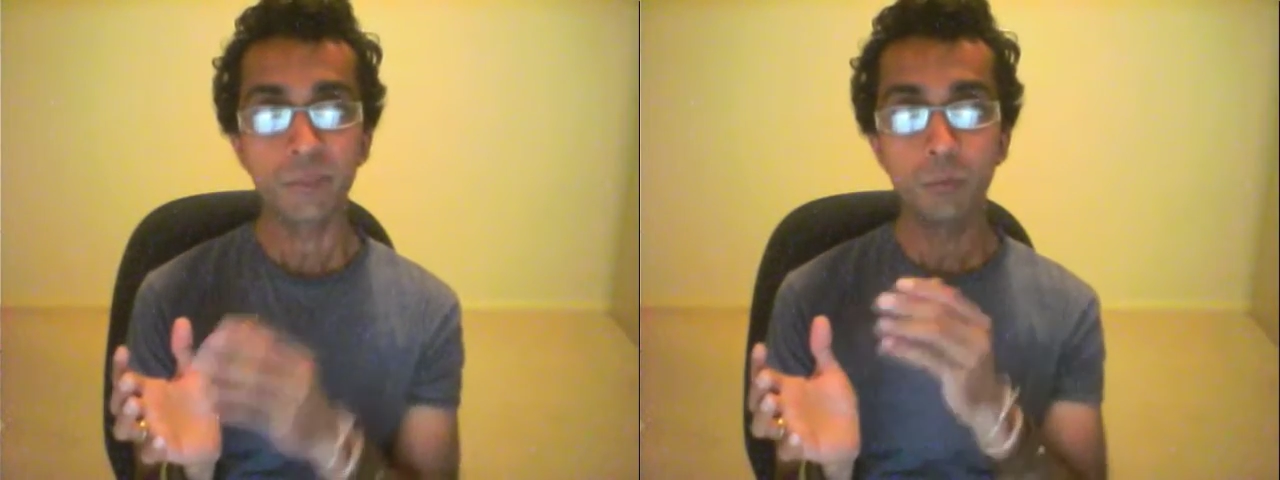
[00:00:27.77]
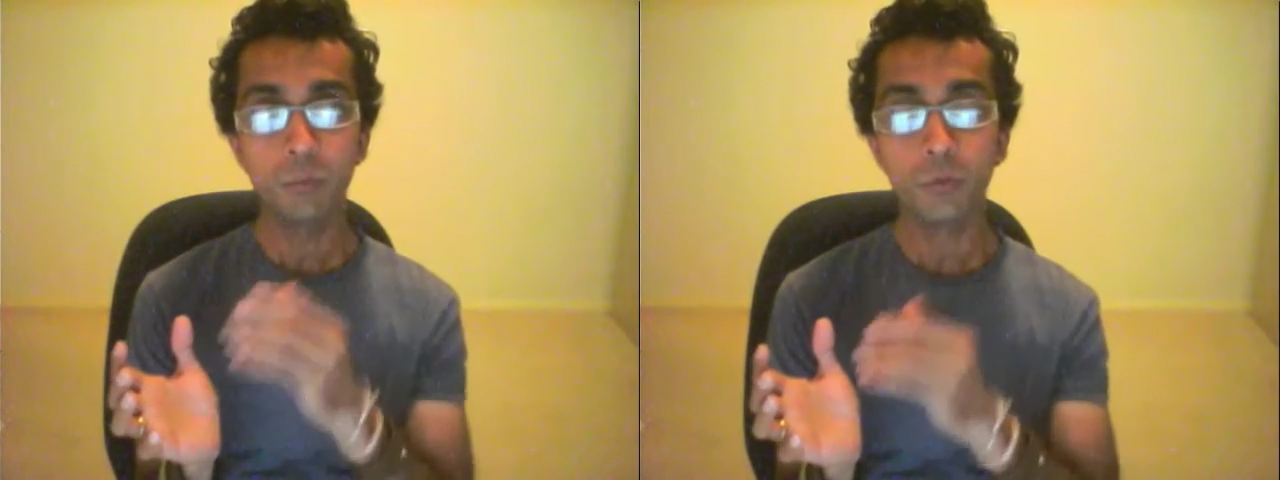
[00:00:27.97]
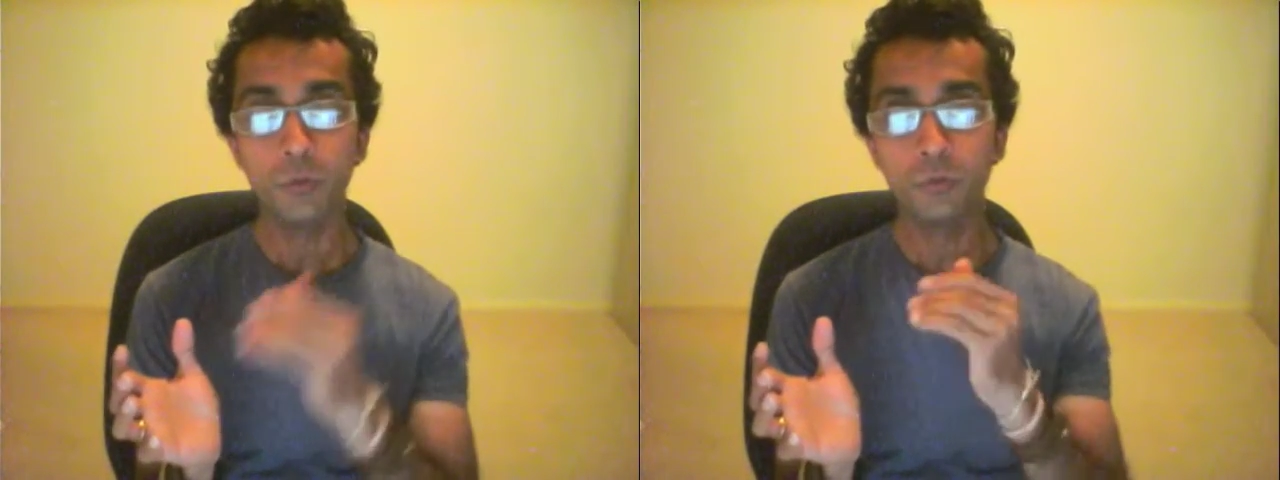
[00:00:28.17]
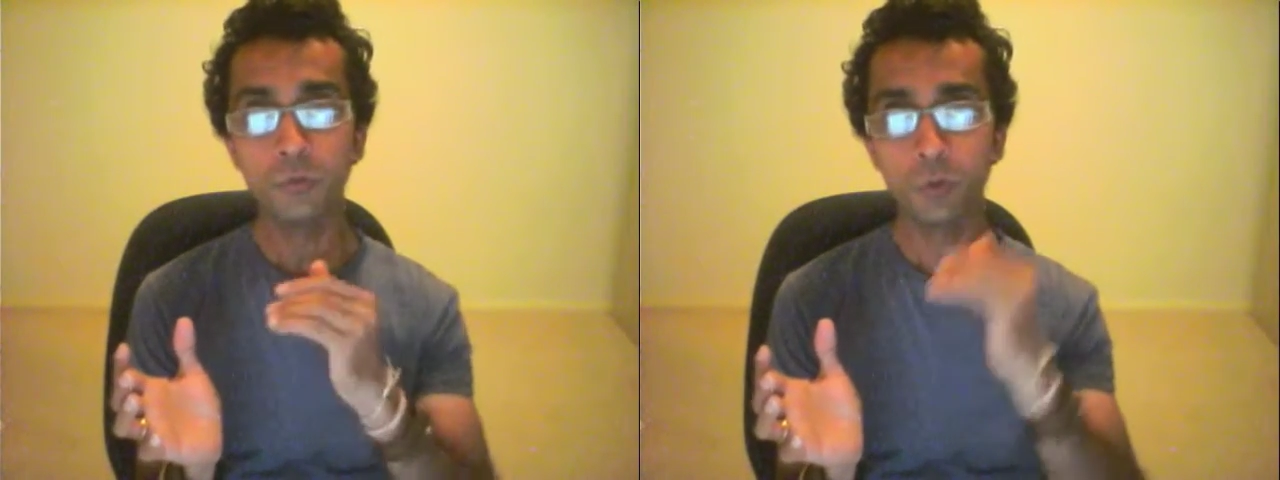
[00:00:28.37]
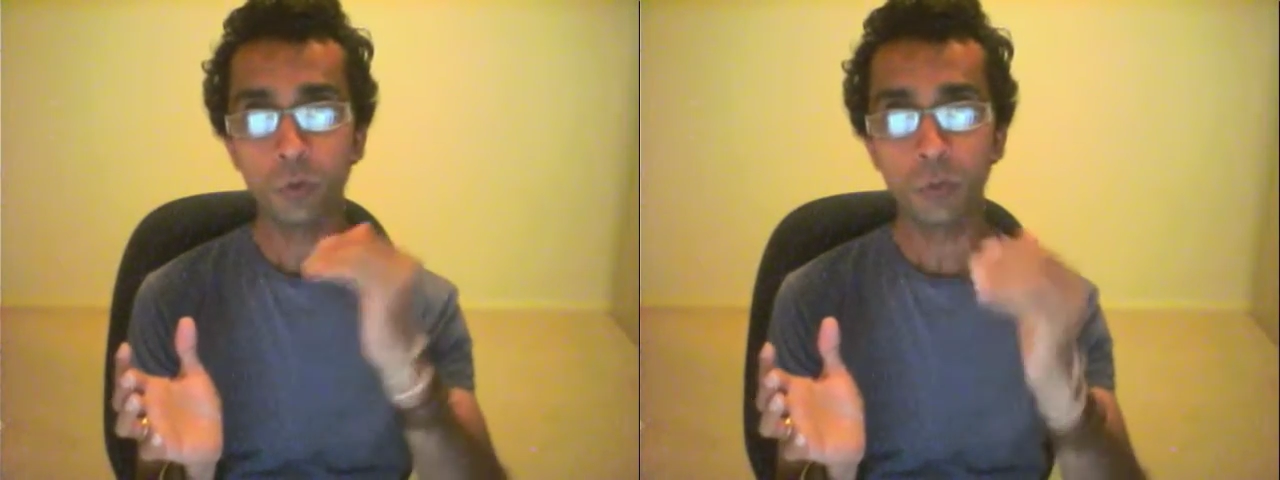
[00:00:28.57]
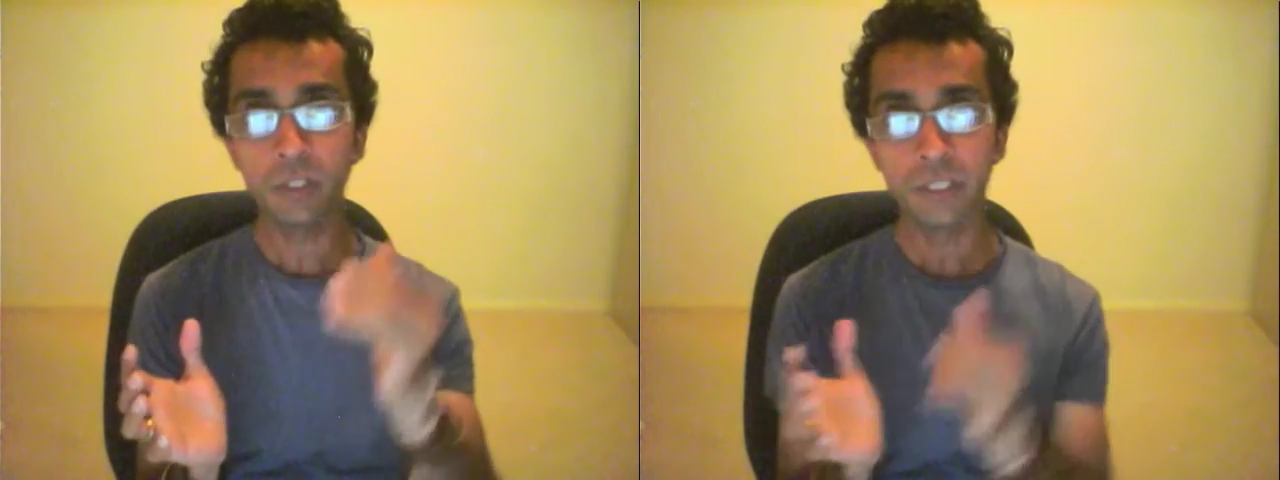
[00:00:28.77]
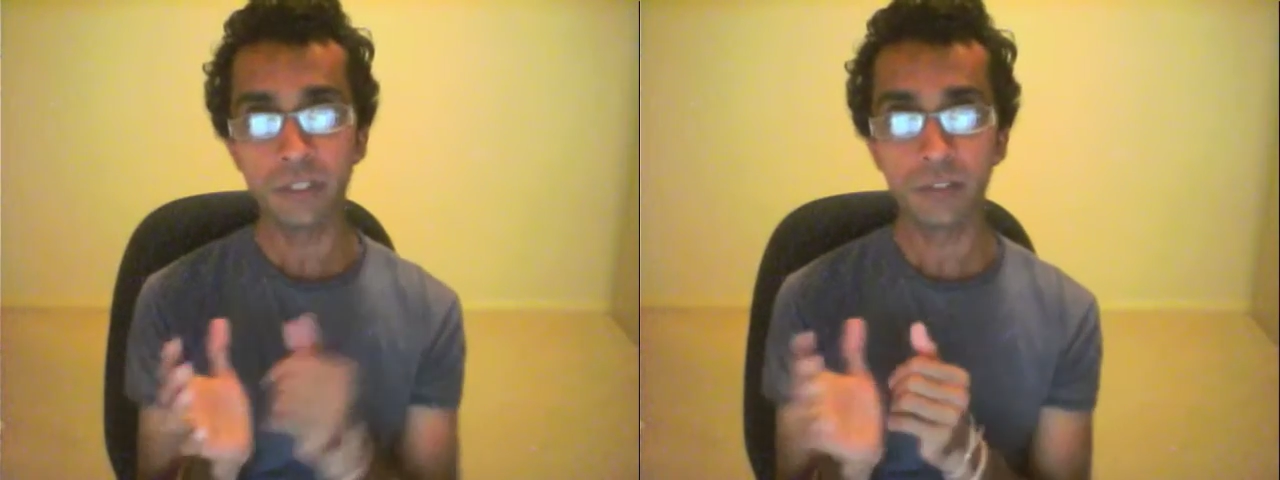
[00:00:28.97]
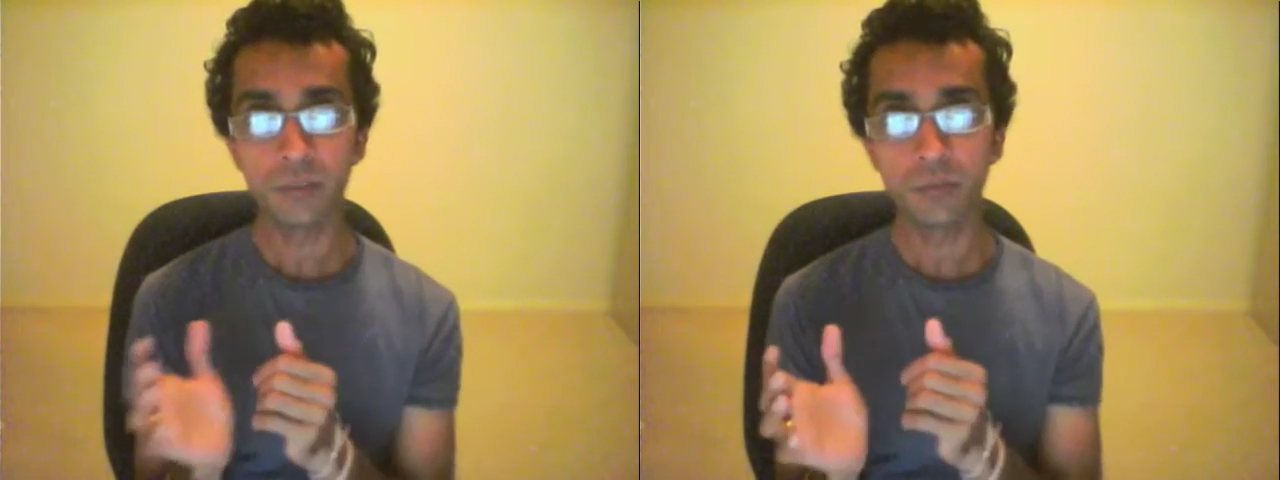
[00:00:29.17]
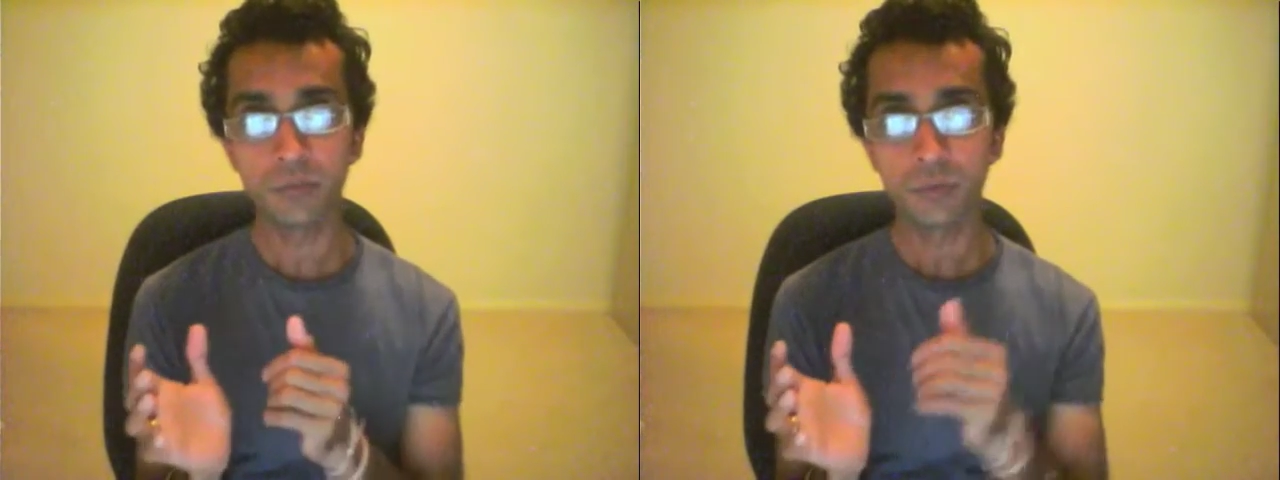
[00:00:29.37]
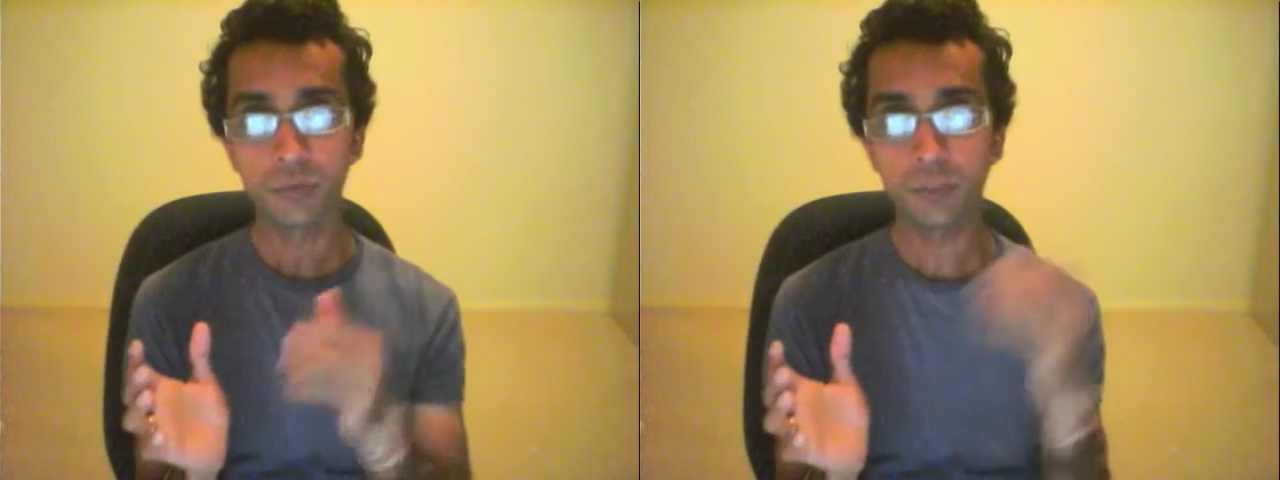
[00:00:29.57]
move forward in terms of your